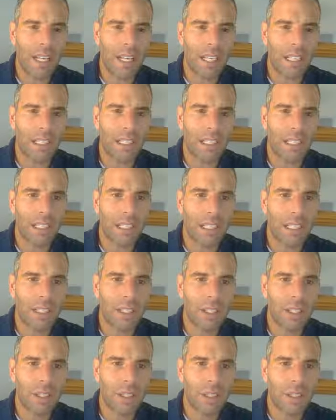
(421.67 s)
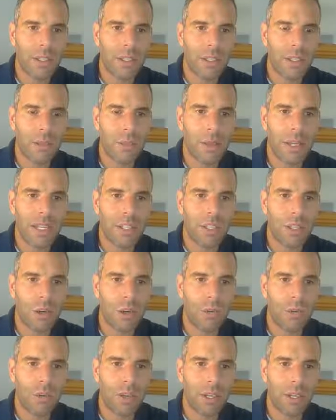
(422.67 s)
automatically
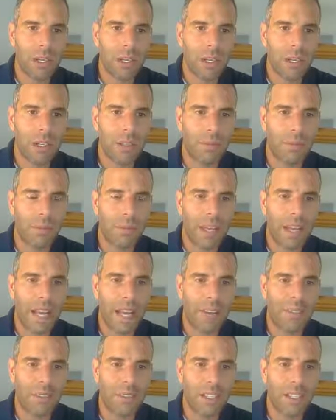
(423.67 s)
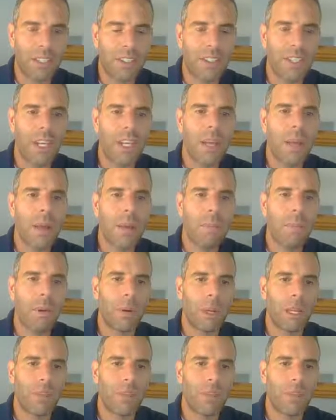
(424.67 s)
space over a 1/2 inch.